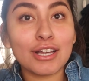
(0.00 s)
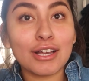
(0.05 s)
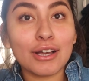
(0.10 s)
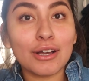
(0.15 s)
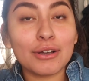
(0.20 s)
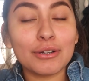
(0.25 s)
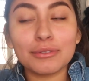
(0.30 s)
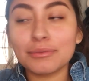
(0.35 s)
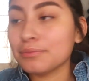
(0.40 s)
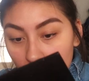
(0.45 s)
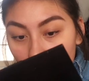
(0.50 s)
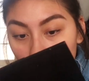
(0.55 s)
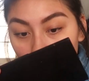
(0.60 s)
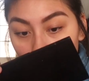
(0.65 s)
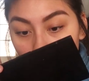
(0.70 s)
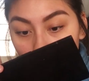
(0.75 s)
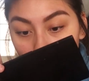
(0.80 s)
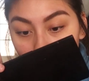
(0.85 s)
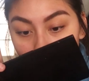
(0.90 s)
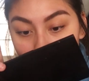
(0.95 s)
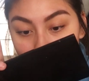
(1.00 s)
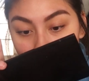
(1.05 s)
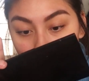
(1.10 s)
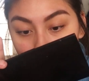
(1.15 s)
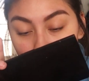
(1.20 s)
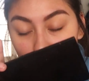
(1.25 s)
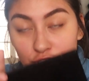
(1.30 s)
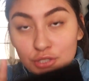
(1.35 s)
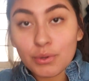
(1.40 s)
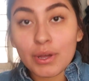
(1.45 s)
So anyways,
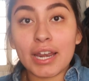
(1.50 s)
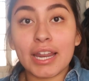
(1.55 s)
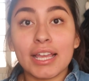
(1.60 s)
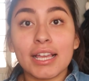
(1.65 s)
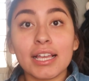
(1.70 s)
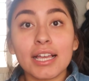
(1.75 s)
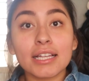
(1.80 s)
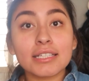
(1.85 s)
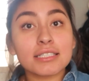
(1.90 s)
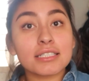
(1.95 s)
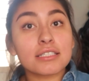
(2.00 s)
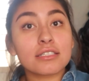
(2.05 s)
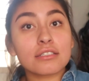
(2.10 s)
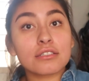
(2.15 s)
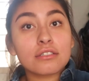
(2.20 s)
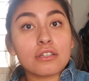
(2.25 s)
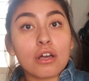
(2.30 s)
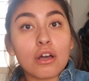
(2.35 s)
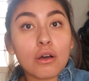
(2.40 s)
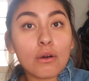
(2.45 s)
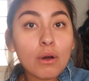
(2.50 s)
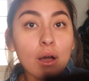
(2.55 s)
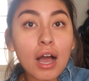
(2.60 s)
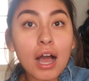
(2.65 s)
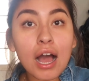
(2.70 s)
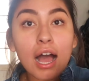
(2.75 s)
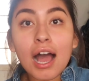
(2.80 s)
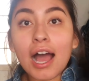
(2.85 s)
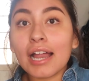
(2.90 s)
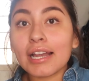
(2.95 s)
I'm sweating because it's so
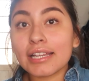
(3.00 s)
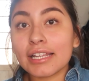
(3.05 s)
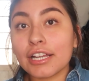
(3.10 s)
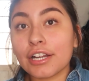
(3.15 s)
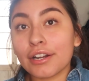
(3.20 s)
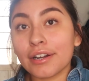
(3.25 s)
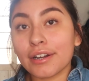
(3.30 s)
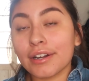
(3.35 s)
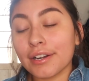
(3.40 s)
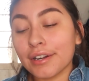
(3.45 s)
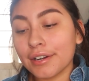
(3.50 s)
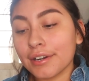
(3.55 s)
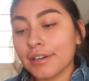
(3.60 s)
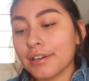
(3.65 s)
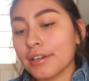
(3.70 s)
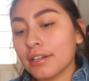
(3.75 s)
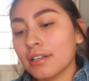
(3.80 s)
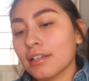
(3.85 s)
hot here